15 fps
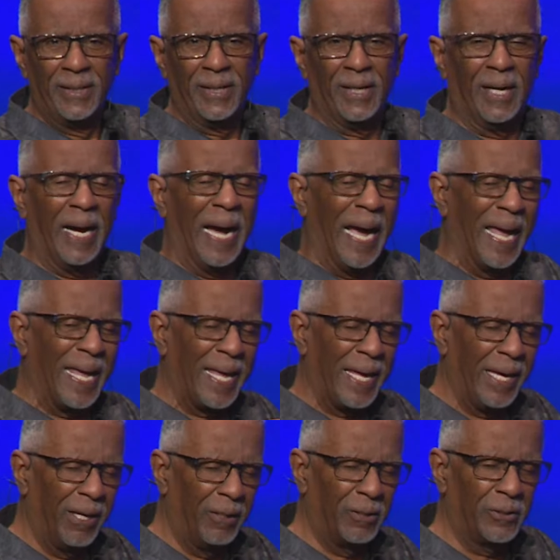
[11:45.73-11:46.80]
I
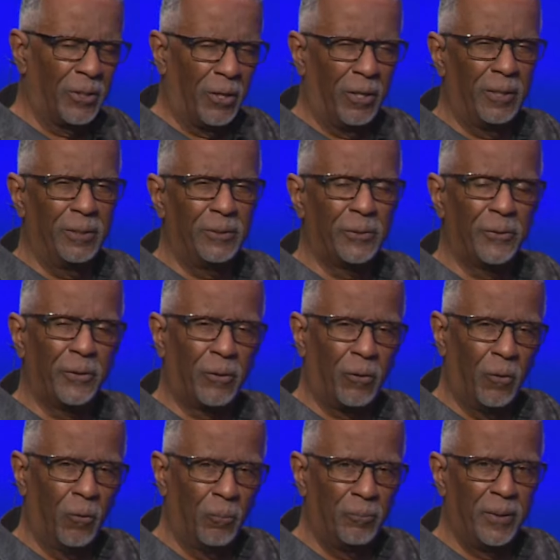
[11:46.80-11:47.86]
held on to the
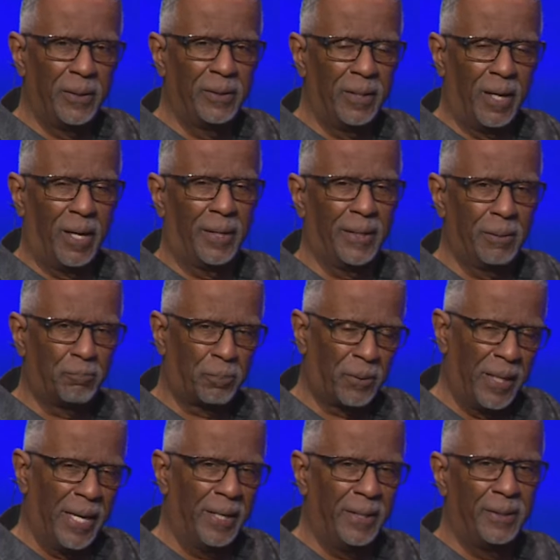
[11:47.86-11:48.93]
hope that God had
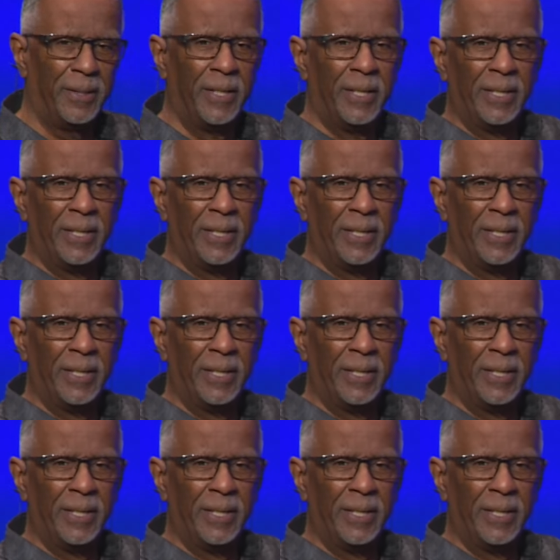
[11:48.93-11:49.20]
planted